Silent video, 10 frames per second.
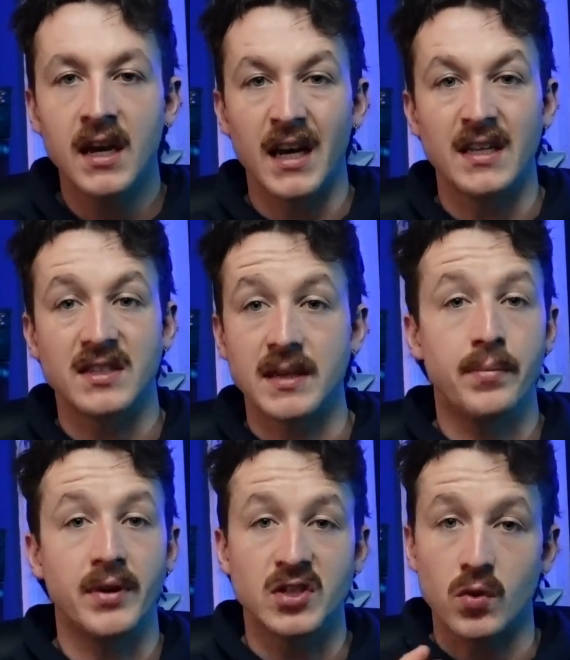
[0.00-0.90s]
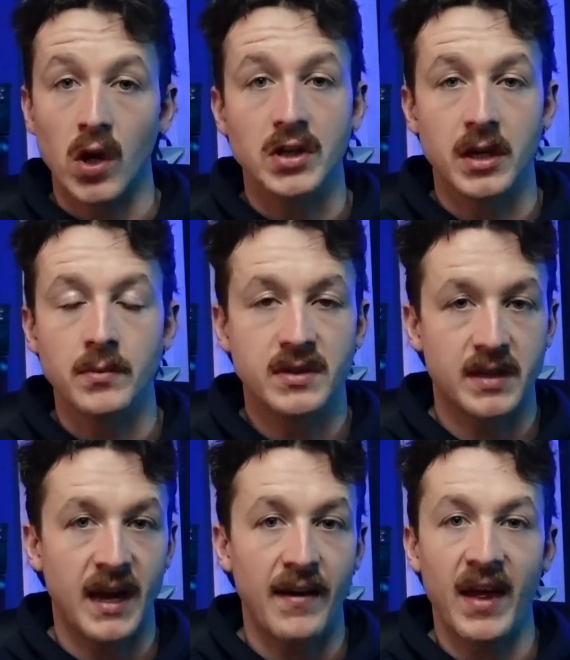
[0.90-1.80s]
is simply squat jumps
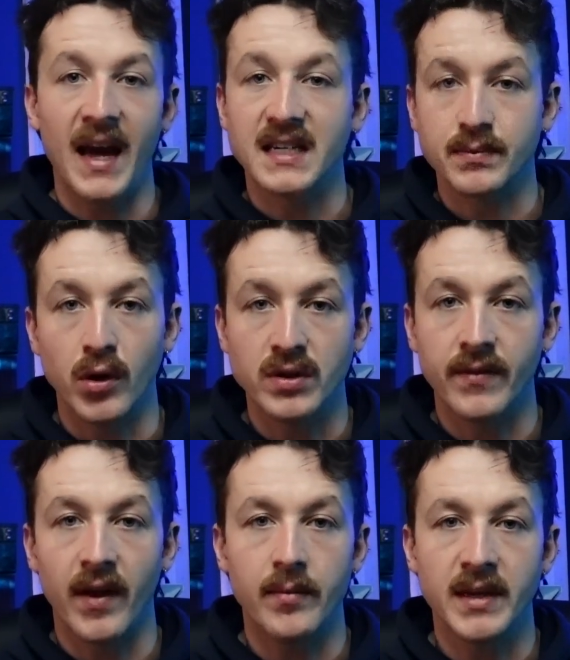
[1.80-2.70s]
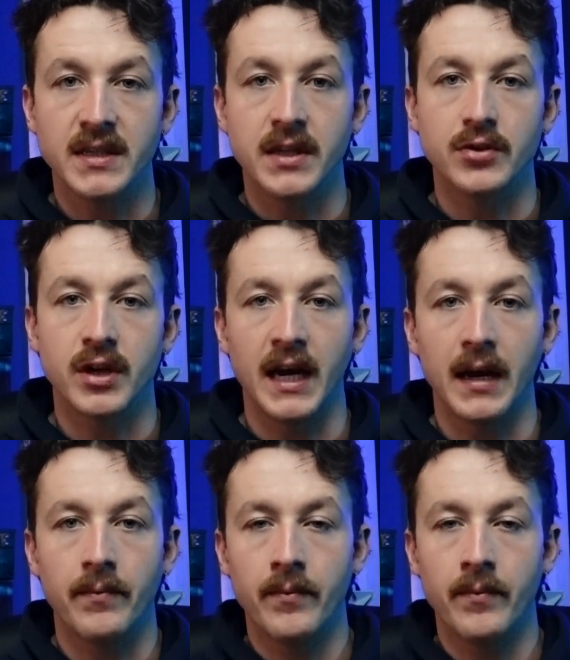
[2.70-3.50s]
to have that explosive element to your training.